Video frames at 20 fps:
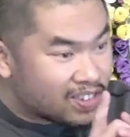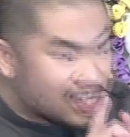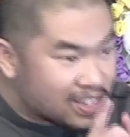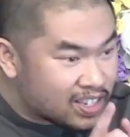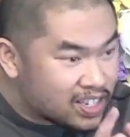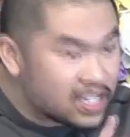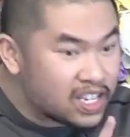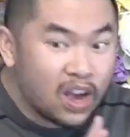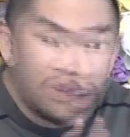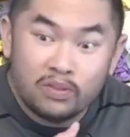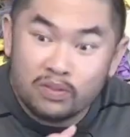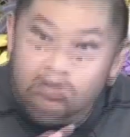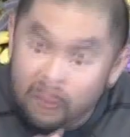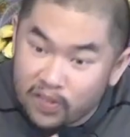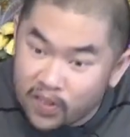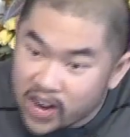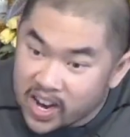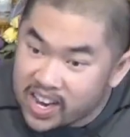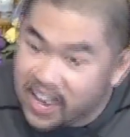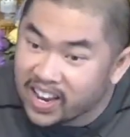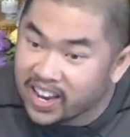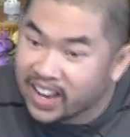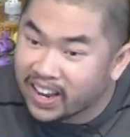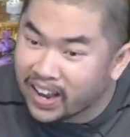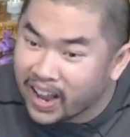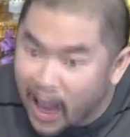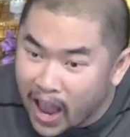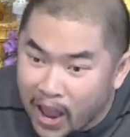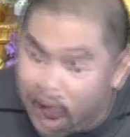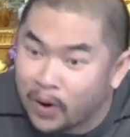sound
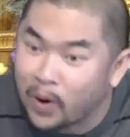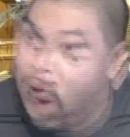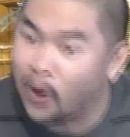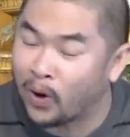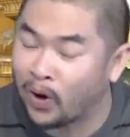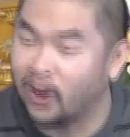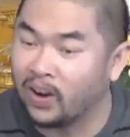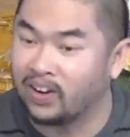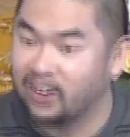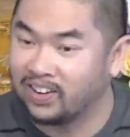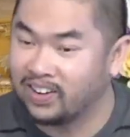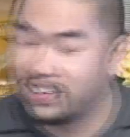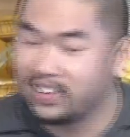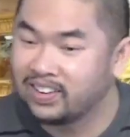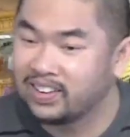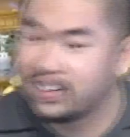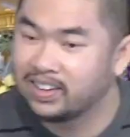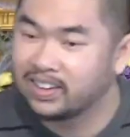freeing at all.